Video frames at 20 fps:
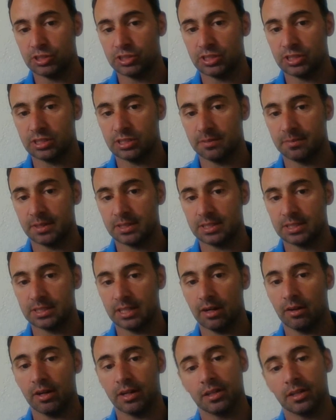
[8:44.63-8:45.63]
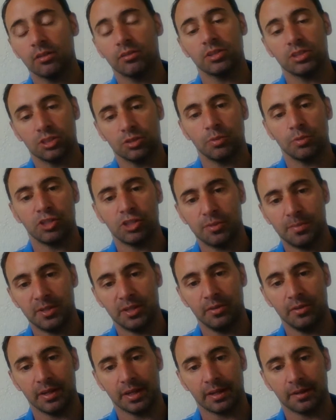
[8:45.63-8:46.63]
system that's going to say, all right, no, this is what you should be
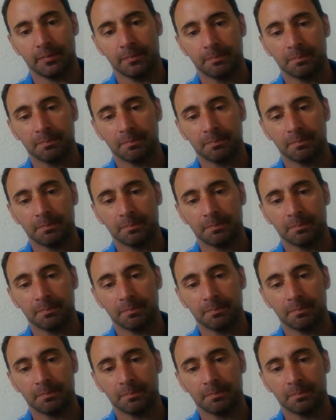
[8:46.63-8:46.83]
doing.